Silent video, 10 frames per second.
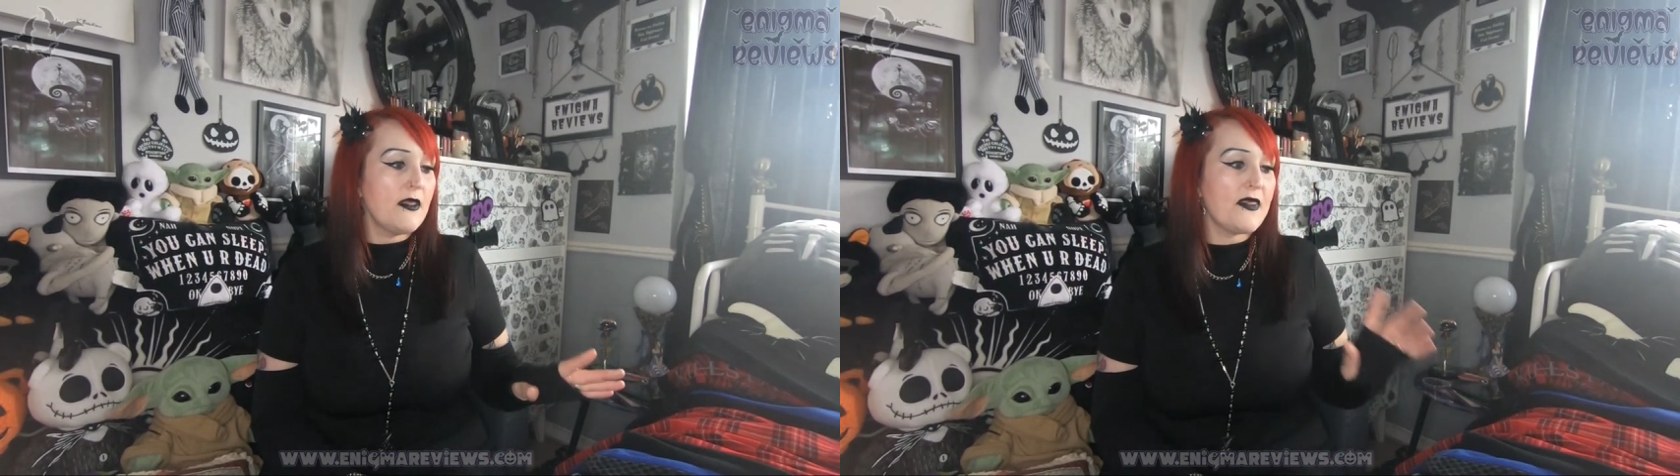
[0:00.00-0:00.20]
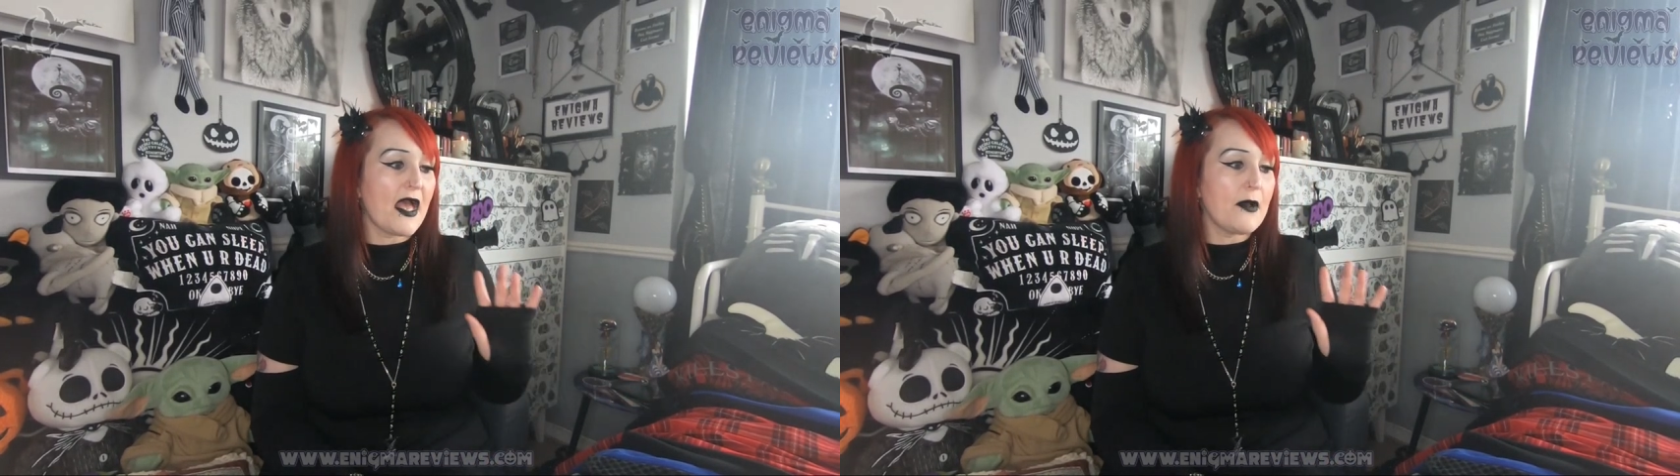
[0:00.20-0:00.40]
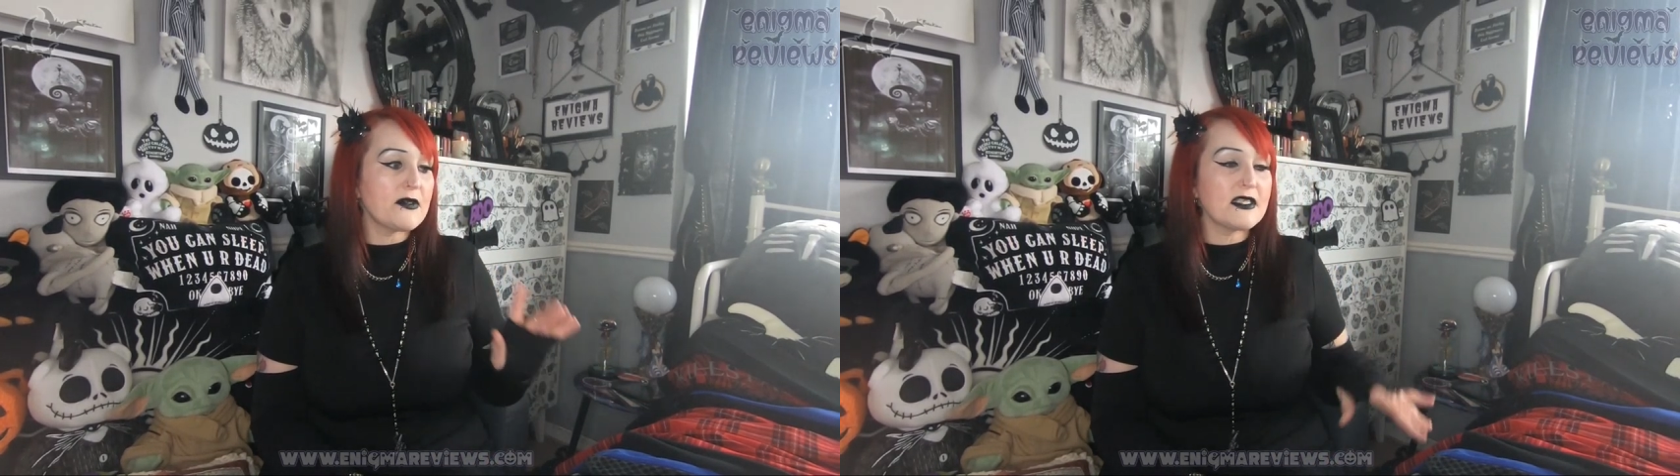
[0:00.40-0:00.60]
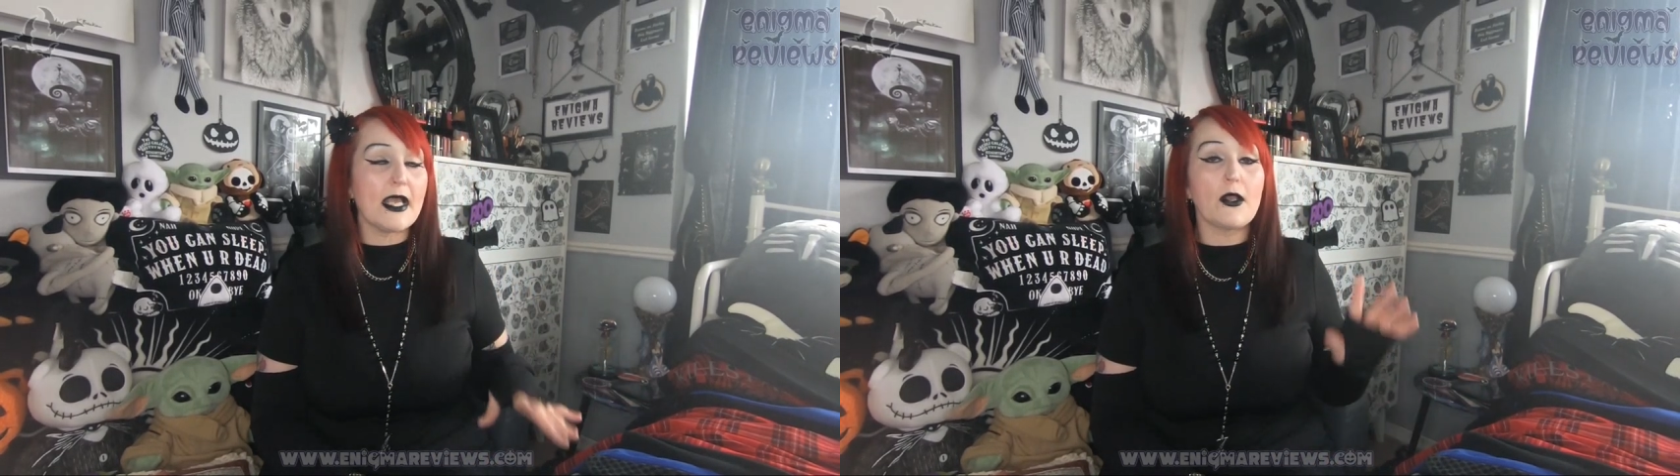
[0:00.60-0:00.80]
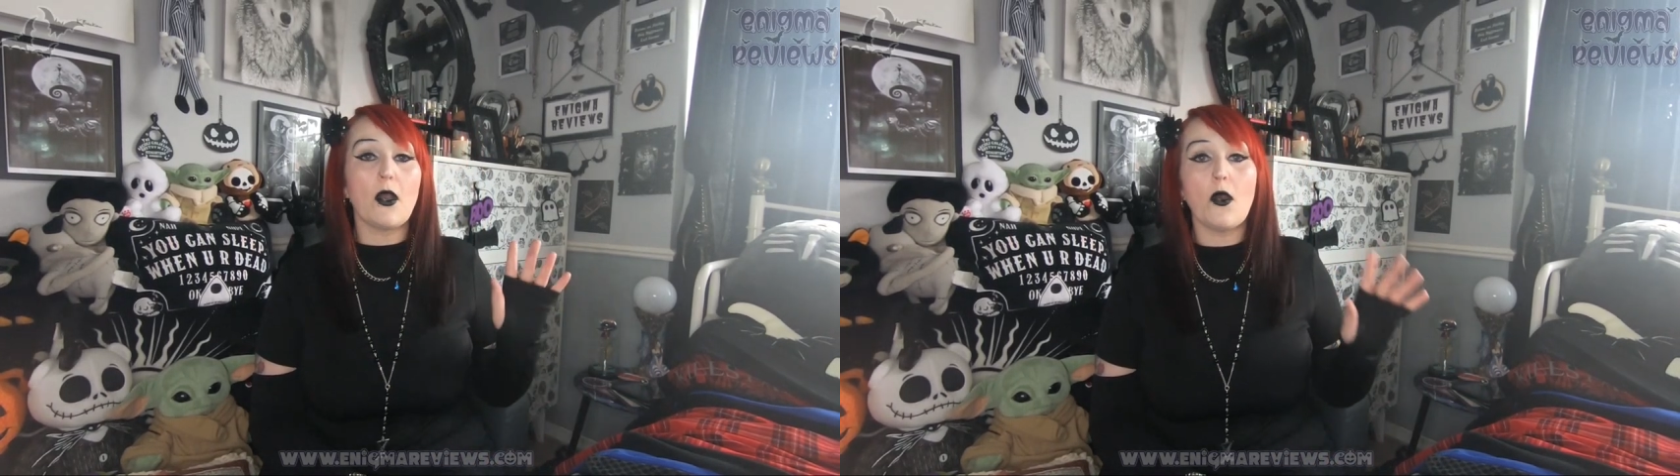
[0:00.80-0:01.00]
that I was
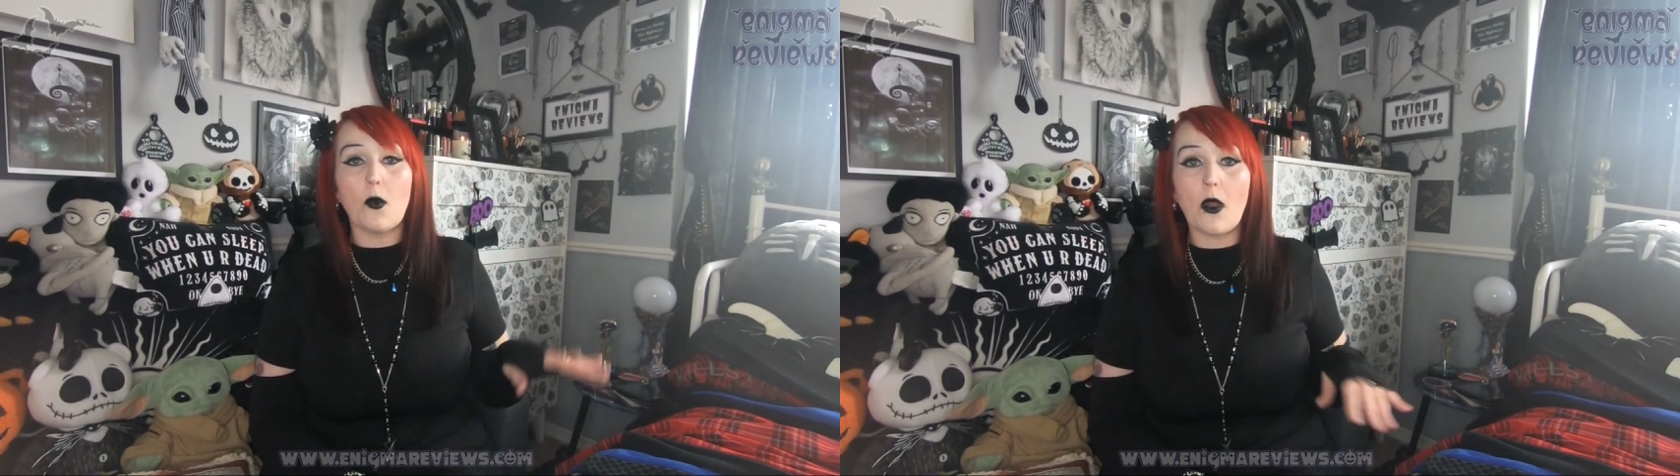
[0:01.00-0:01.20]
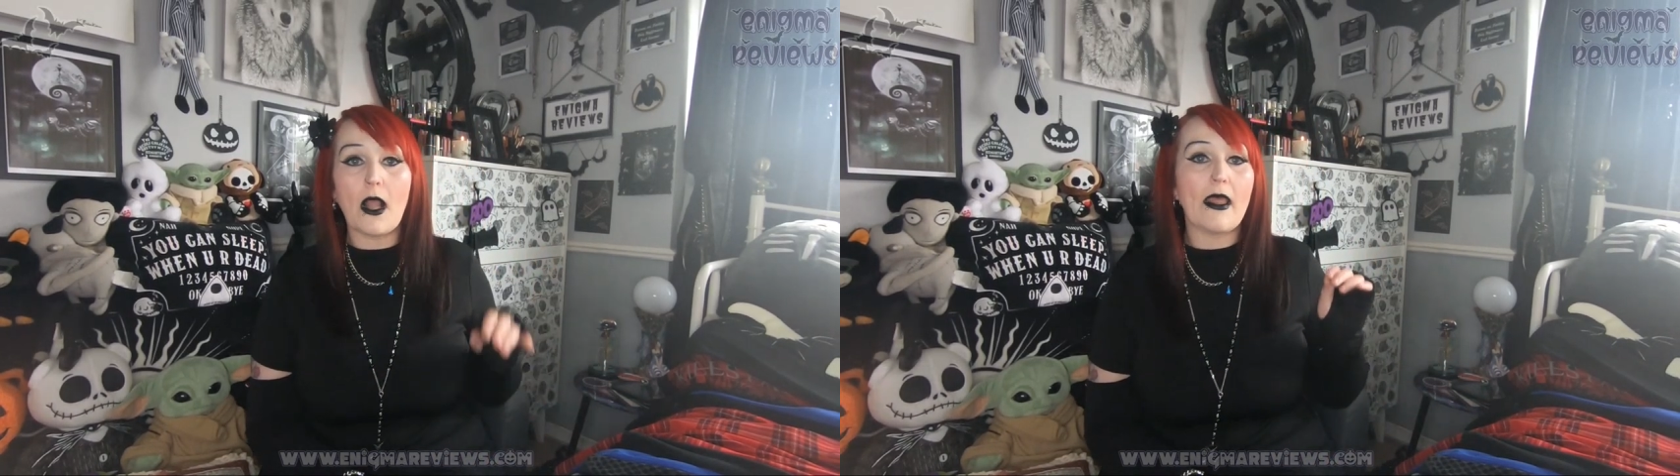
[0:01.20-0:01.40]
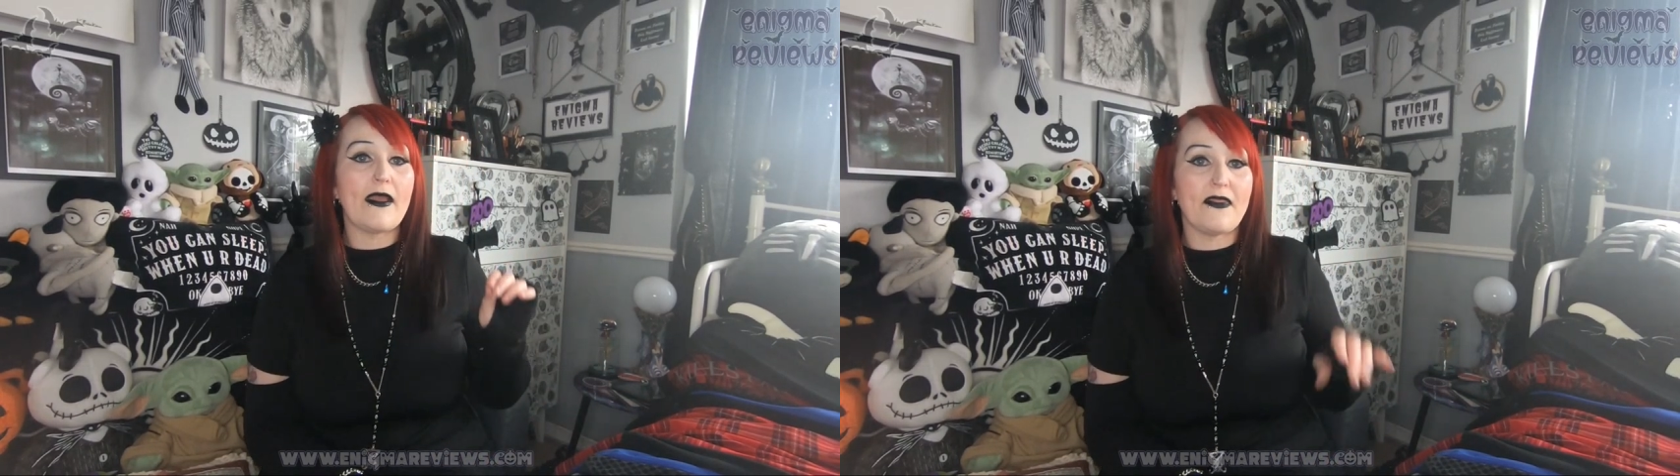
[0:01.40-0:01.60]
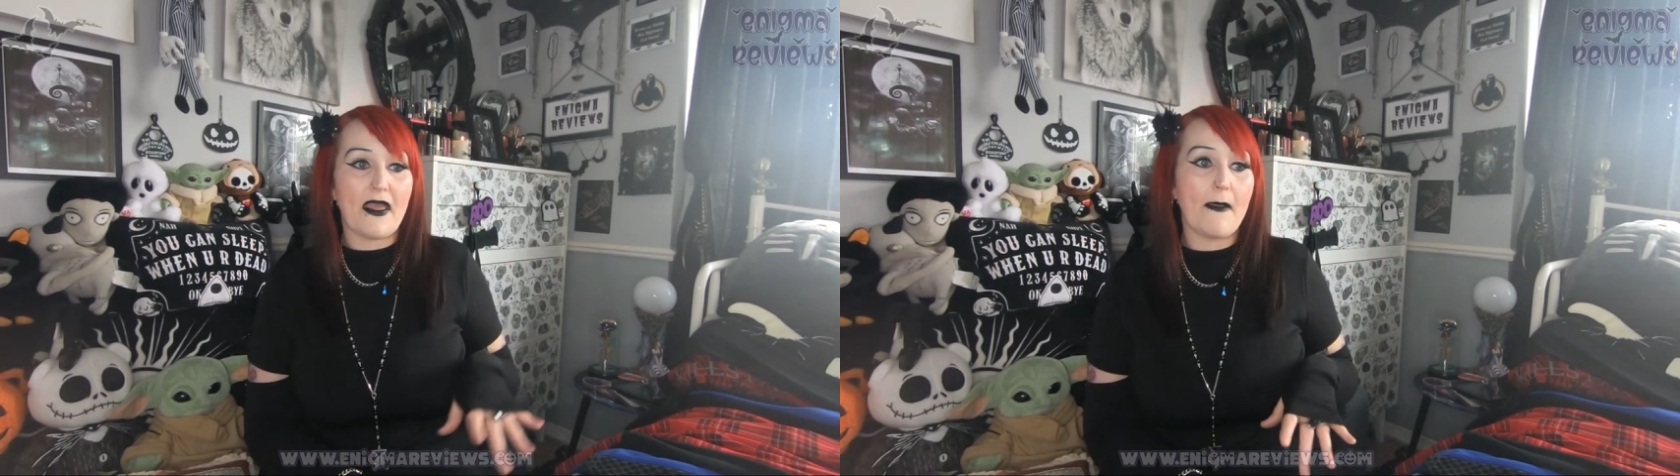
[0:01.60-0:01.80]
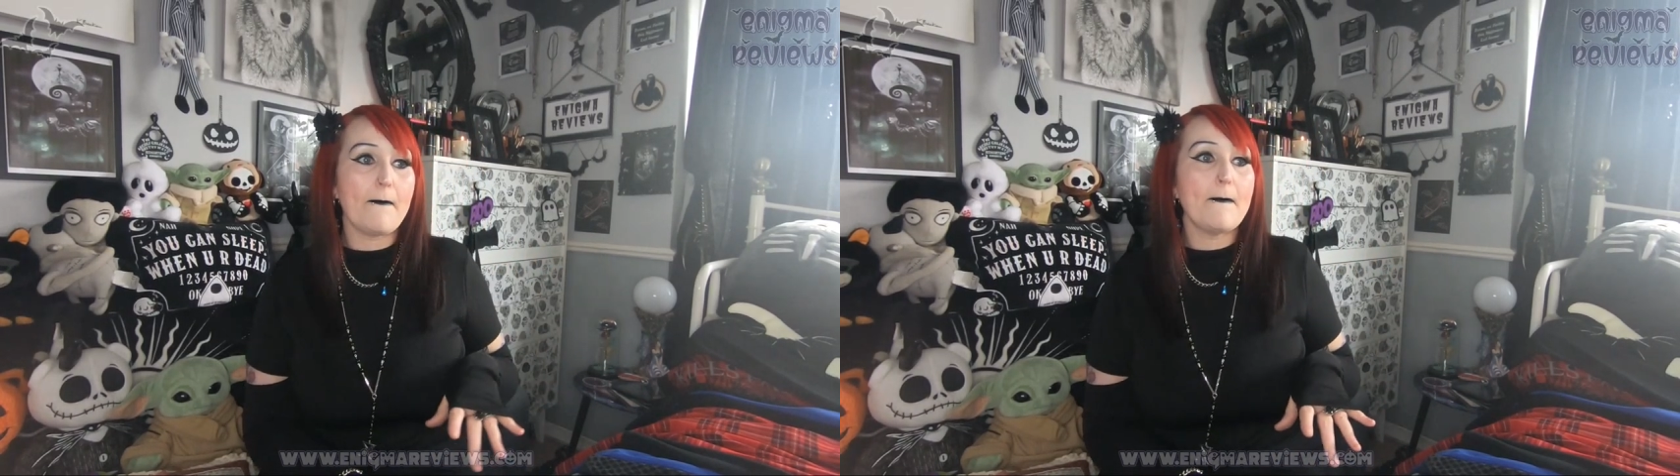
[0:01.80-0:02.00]
like, oh, I like
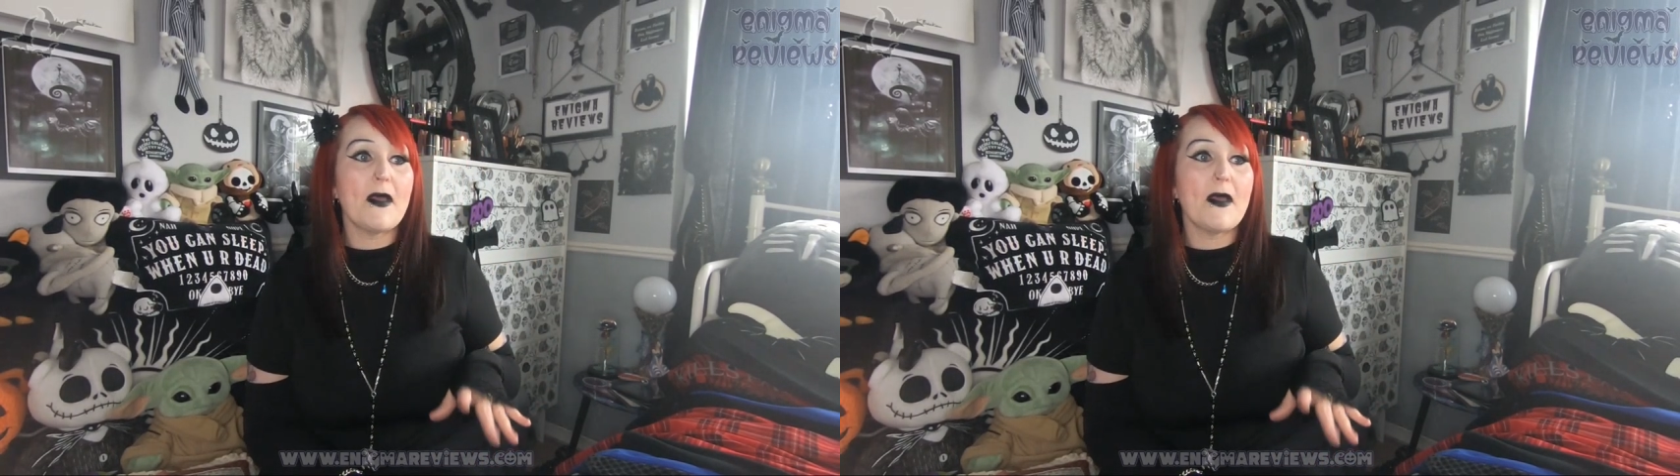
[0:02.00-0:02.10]
them.